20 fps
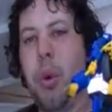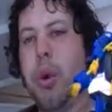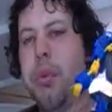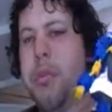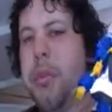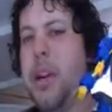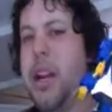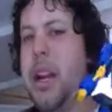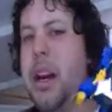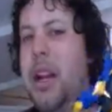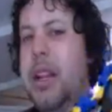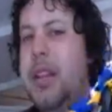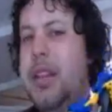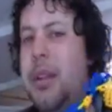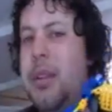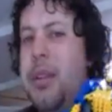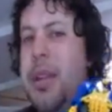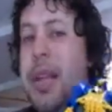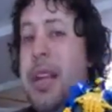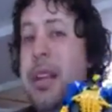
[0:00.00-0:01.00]
Wolverine on
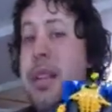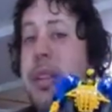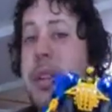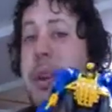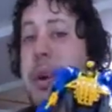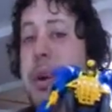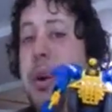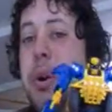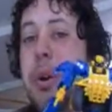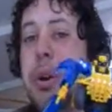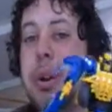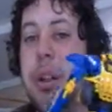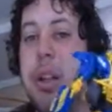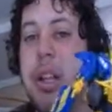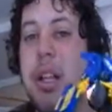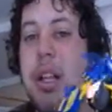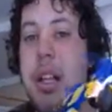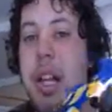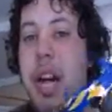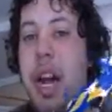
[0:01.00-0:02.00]
his own is
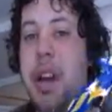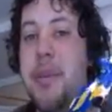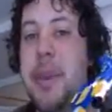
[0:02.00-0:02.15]
cool.